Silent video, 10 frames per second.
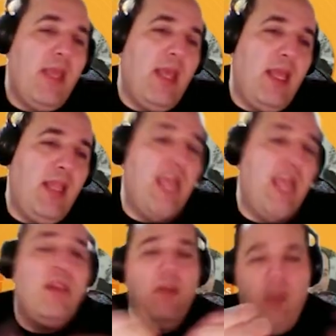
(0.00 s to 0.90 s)

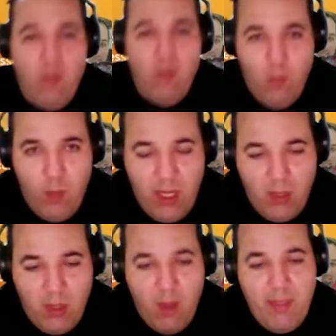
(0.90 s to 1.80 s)
Then we
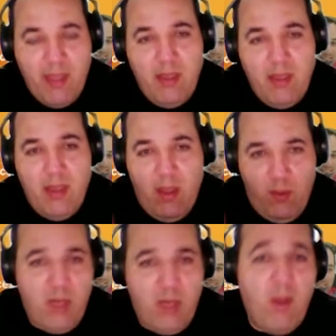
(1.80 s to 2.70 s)
stopped it.
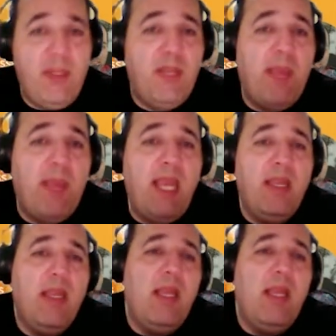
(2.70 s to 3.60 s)
We stopped this pain,
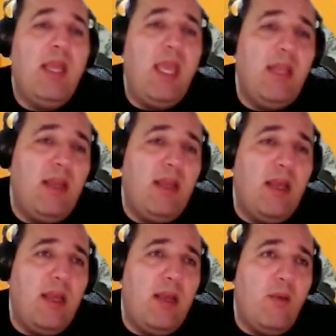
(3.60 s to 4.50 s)
and
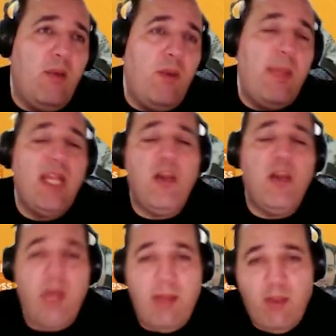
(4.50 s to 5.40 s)
we made an
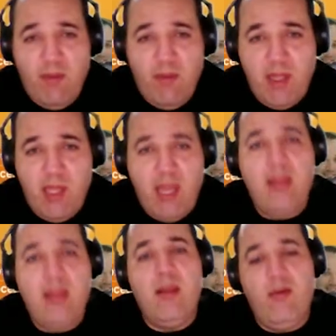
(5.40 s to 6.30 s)
agreement with the team.
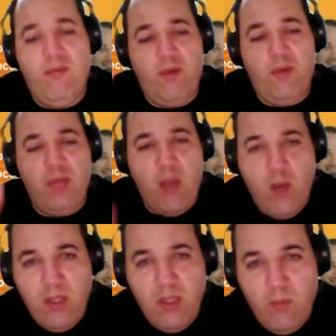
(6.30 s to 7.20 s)
From now
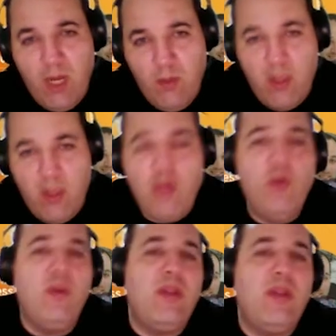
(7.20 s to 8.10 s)
on, we are going to
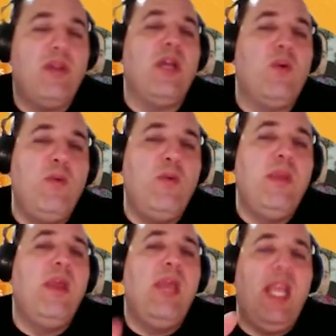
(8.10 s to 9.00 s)
use Sonar Cube,
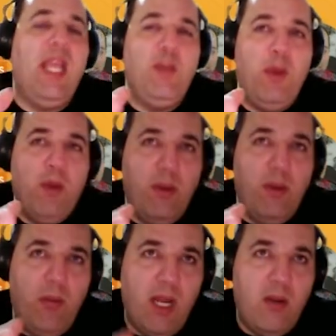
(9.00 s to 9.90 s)
and
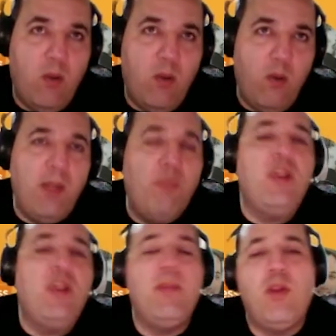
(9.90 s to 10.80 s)
we are only
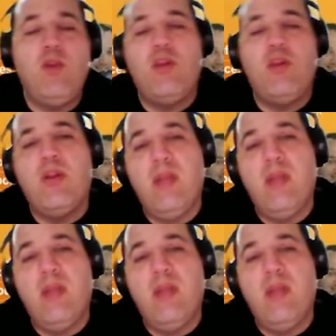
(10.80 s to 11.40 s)
putting productions